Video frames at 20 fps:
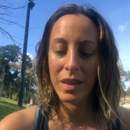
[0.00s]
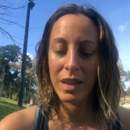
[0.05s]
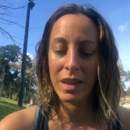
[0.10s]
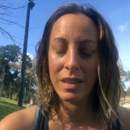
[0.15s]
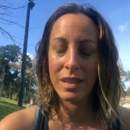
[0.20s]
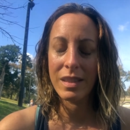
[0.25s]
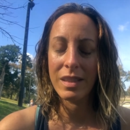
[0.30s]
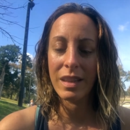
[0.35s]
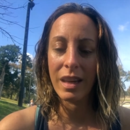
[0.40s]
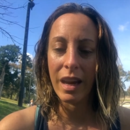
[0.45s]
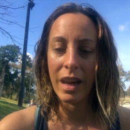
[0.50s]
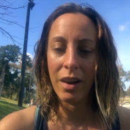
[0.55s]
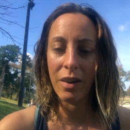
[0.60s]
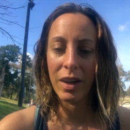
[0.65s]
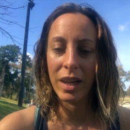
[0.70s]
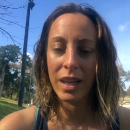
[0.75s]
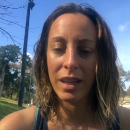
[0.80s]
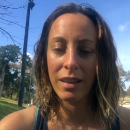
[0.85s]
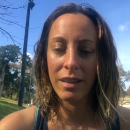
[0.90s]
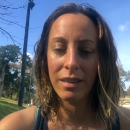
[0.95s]
It's
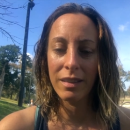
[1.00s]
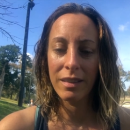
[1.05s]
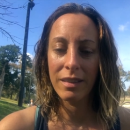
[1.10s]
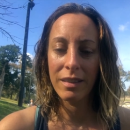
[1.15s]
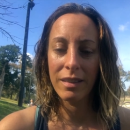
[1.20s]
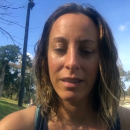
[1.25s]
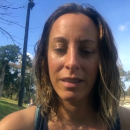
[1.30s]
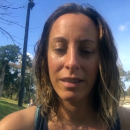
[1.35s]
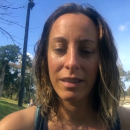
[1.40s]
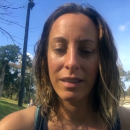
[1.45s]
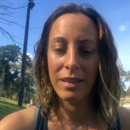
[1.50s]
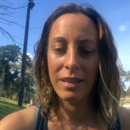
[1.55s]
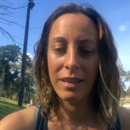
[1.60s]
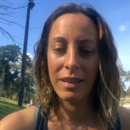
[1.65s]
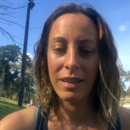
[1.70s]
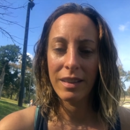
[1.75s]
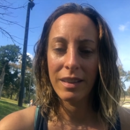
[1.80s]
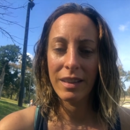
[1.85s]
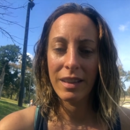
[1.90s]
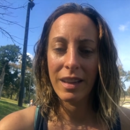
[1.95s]
scary
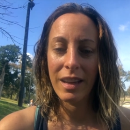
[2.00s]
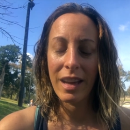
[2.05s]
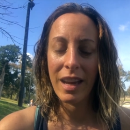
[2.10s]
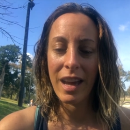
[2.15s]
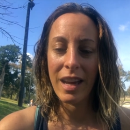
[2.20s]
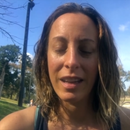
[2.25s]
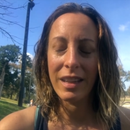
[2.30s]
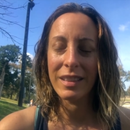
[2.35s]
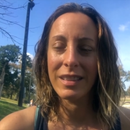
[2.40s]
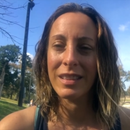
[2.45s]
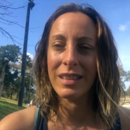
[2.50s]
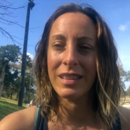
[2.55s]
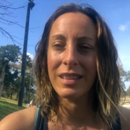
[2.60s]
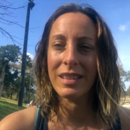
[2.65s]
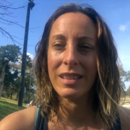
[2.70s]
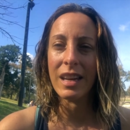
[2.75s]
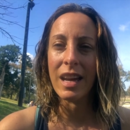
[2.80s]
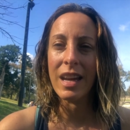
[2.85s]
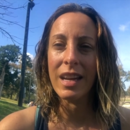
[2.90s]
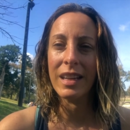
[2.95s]
and it's
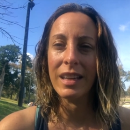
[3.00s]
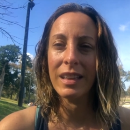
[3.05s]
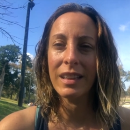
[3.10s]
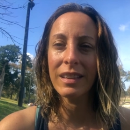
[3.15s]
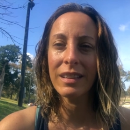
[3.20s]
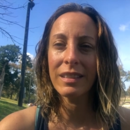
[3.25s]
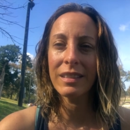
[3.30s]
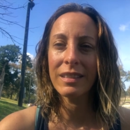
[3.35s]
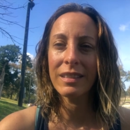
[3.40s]
exciting,